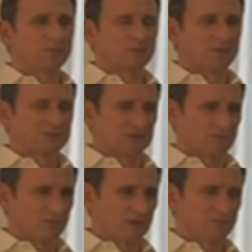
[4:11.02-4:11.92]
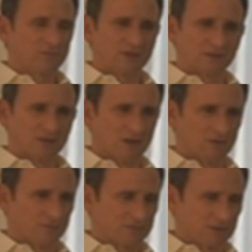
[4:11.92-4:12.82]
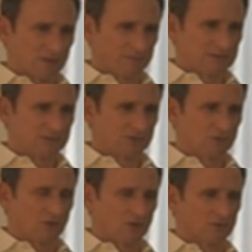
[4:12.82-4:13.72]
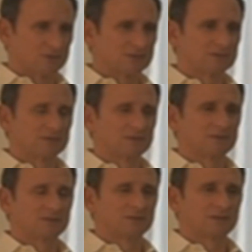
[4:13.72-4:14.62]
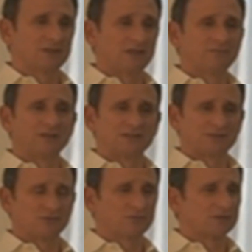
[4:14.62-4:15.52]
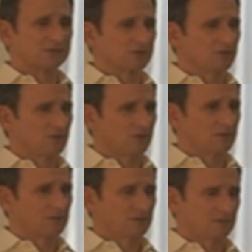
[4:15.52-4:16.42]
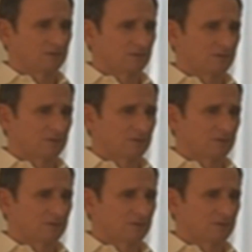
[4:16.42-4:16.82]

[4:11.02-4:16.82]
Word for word: Just give permission for infinite love to come into your heart and even into your physical heart.